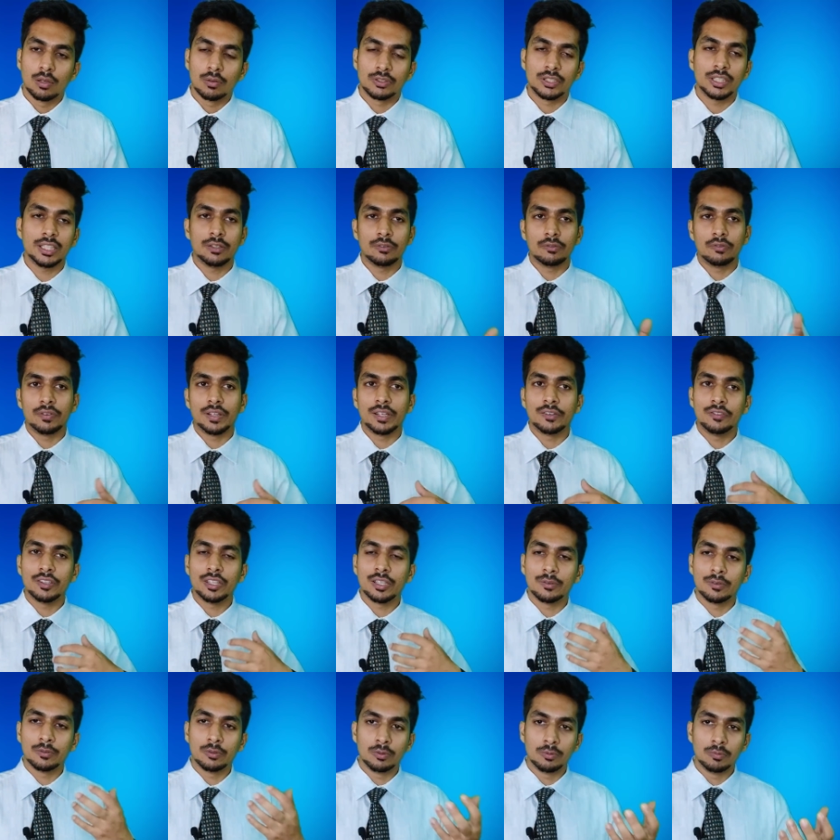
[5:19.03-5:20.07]
see when
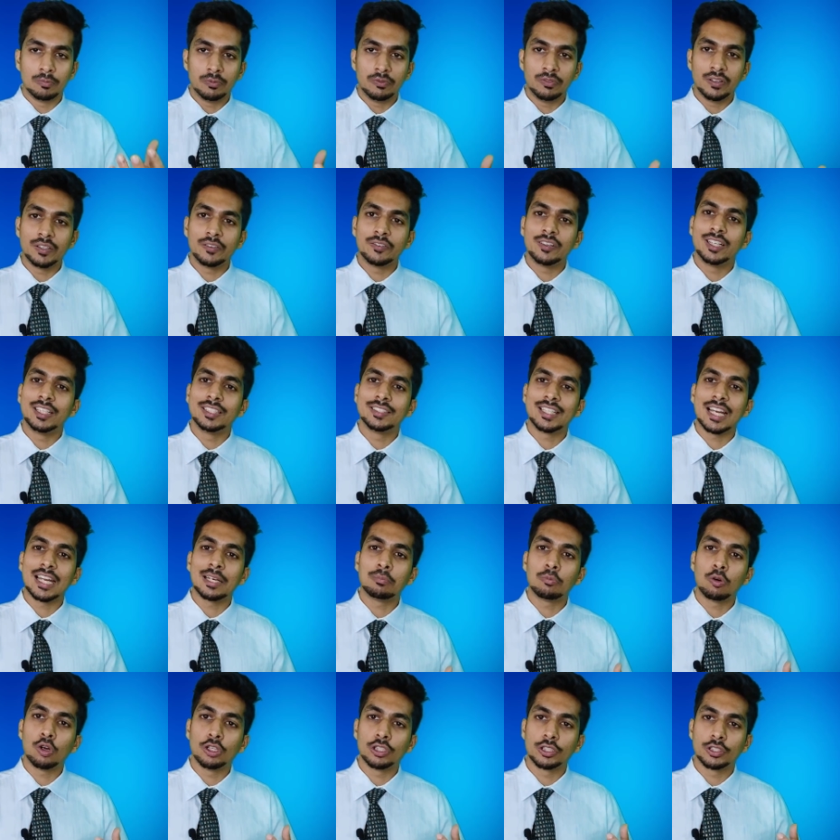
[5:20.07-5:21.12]
we when we
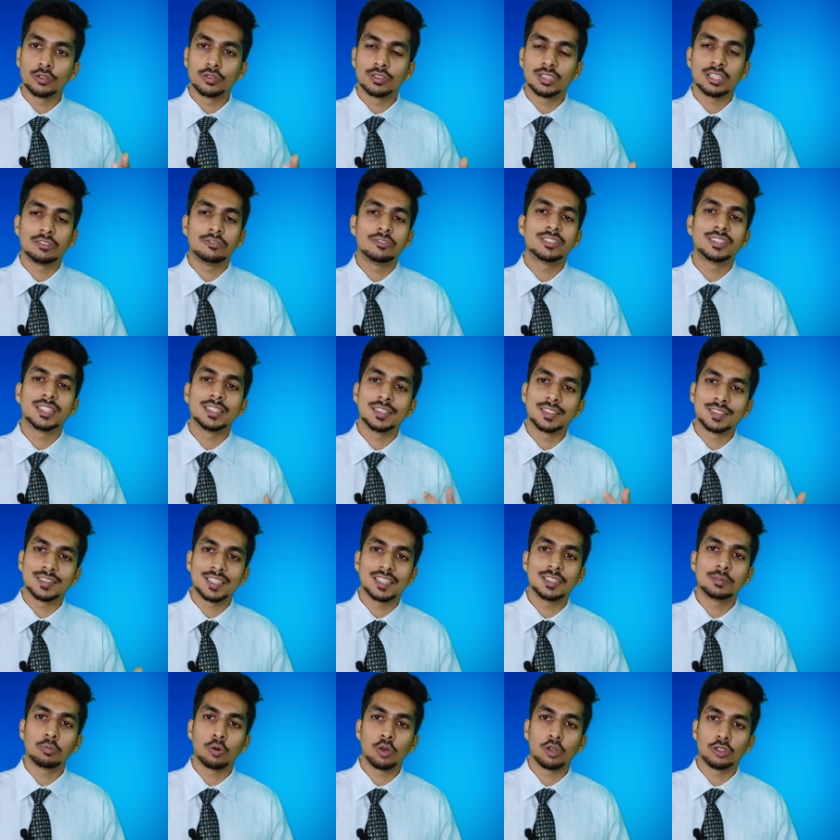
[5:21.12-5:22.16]
design molecules and we
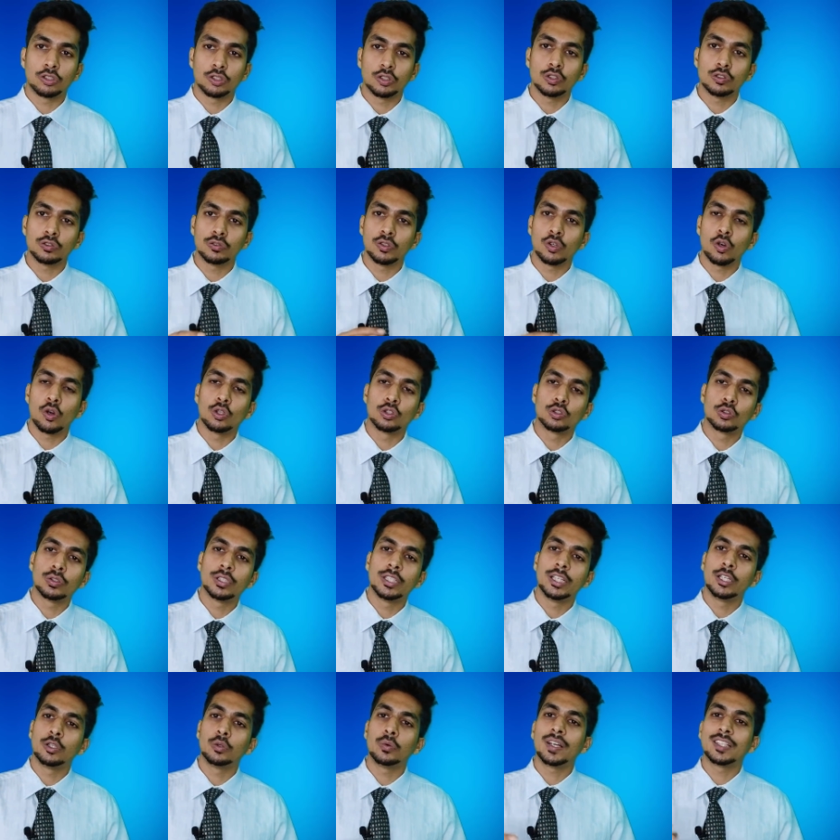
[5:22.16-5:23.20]
synthesize molecules we also
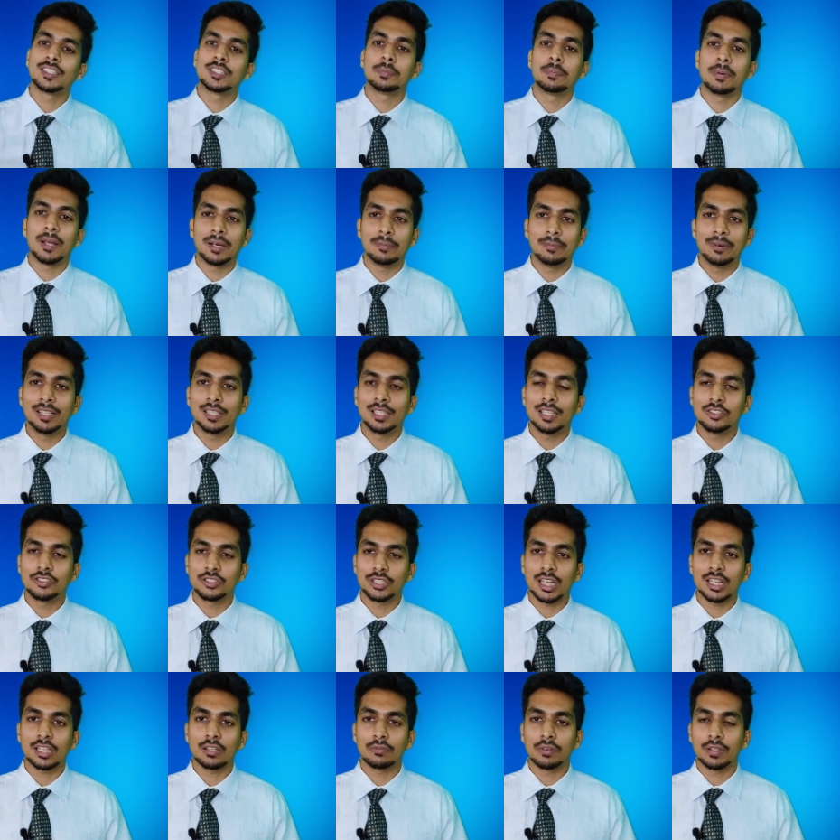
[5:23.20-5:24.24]
need to experimentally
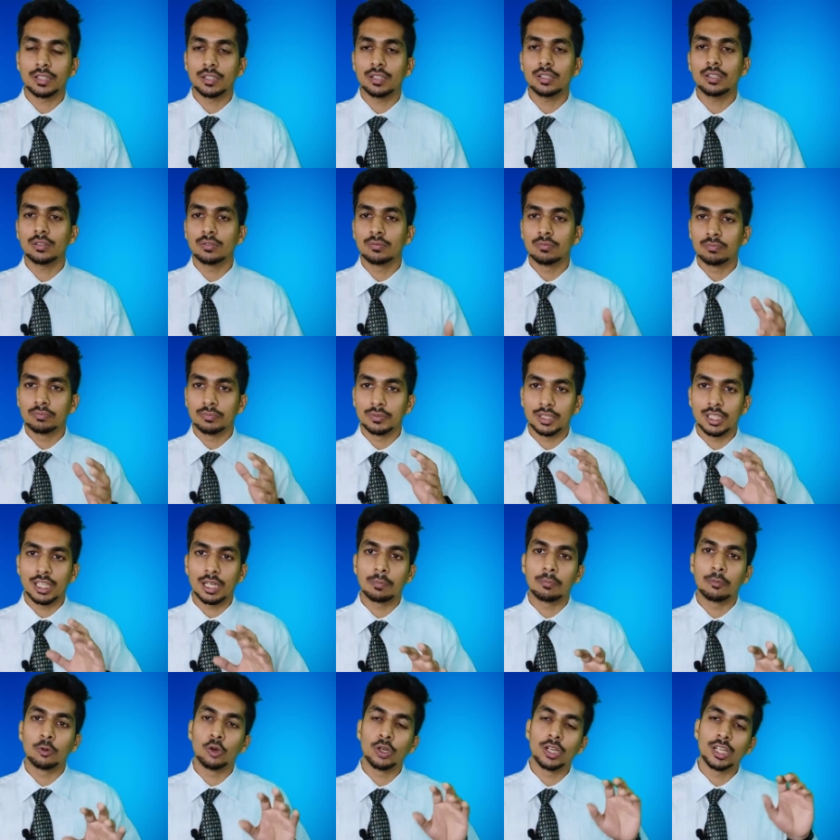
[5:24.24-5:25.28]
check whether they
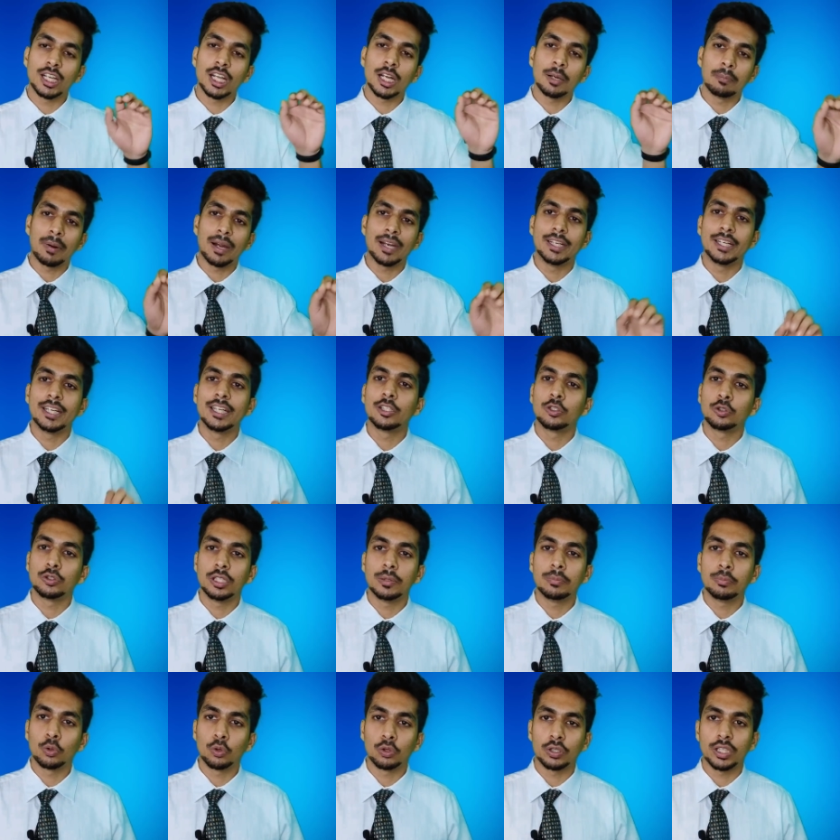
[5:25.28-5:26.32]
are going and binding to
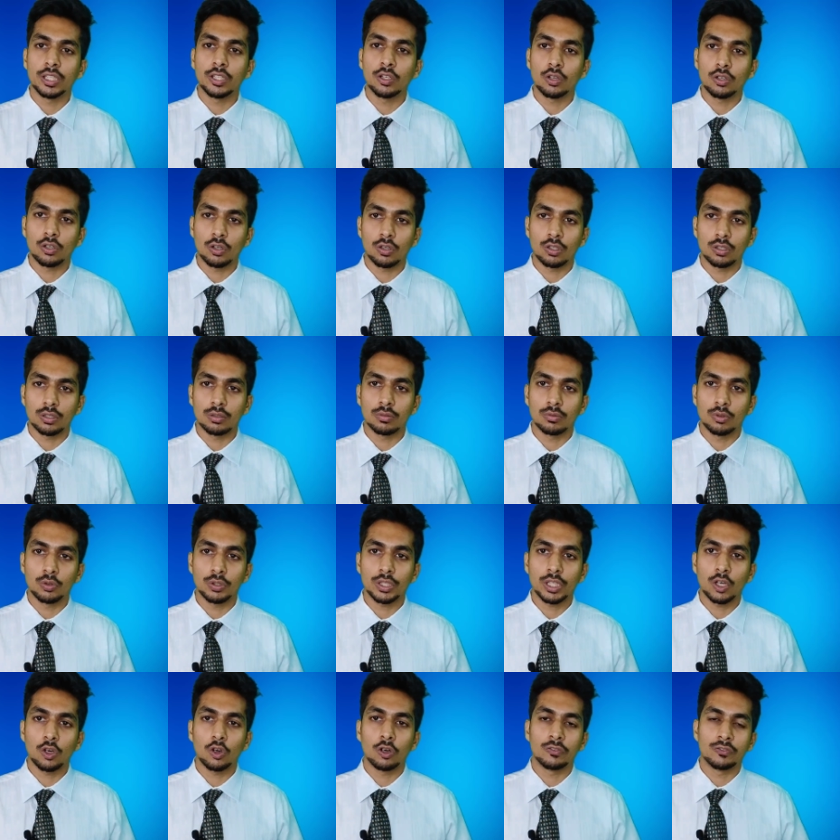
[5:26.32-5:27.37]
the protein or not
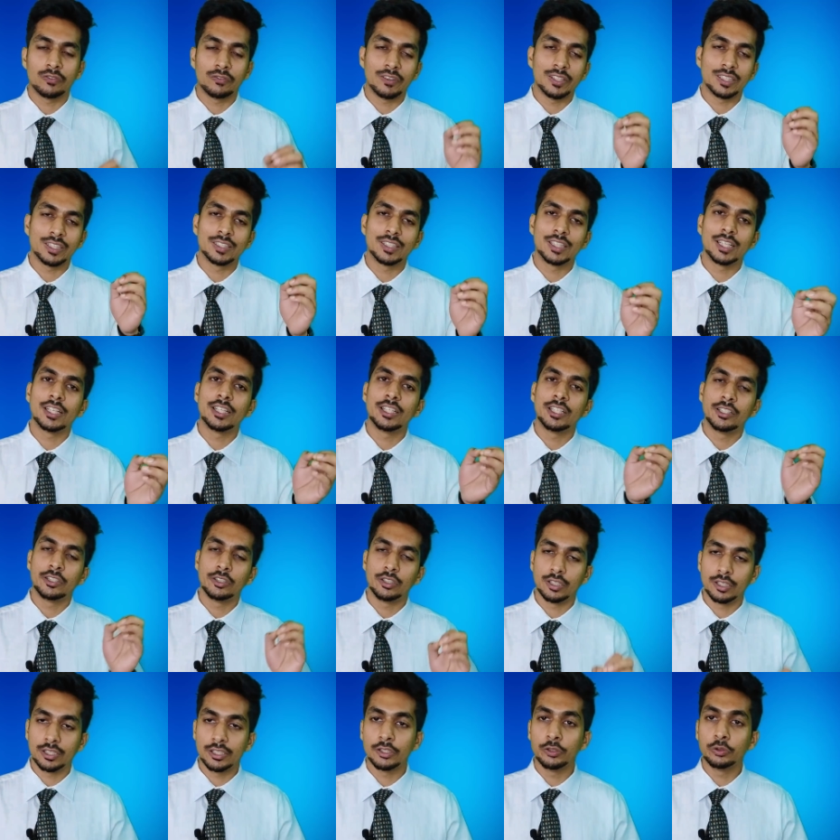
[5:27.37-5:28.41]
okay or whether they're redu
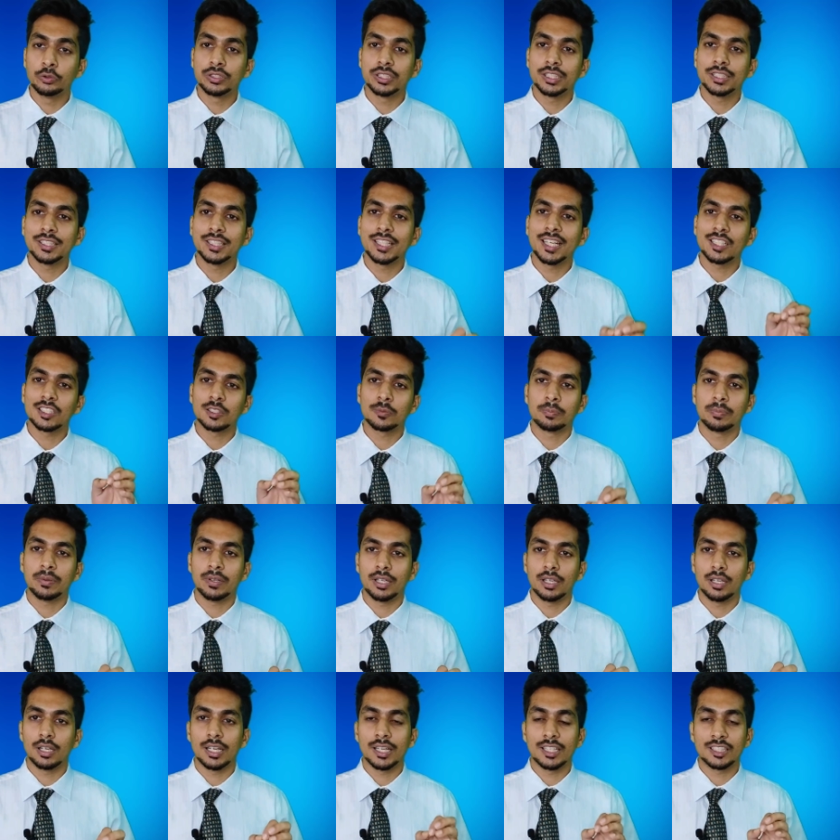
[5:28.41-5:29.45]
reducing the exp
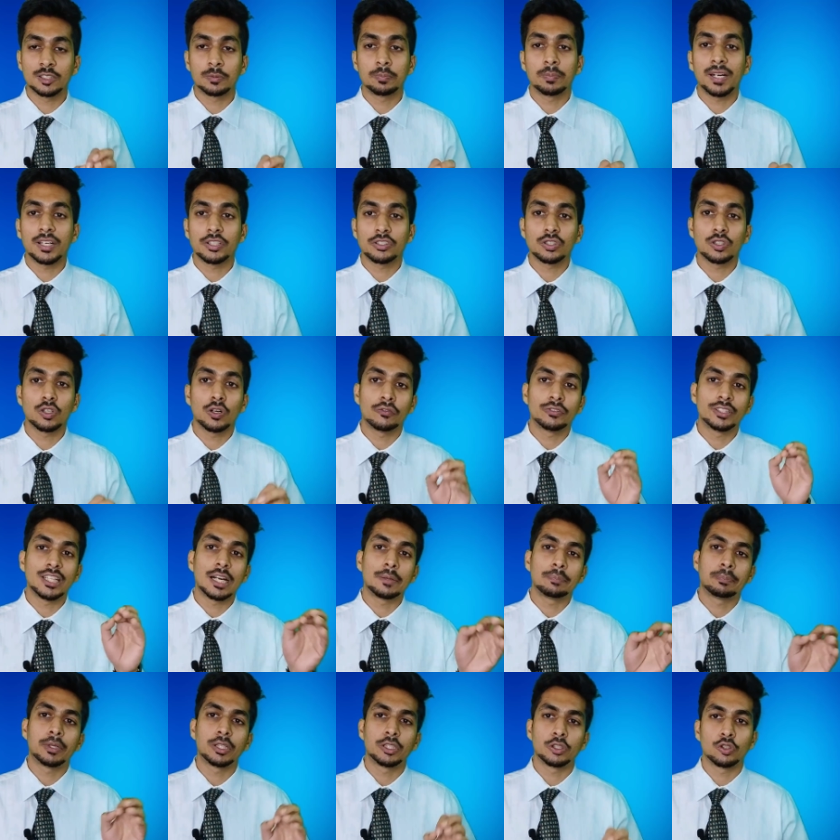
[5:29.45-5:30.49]
uh, expression of
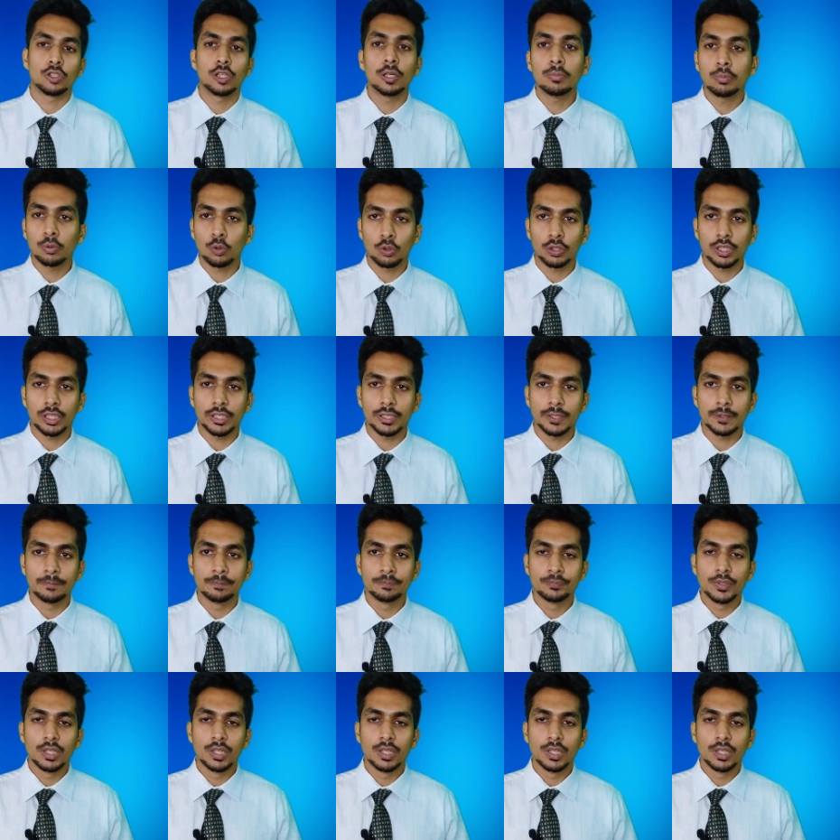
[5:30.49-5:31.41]
that particular protein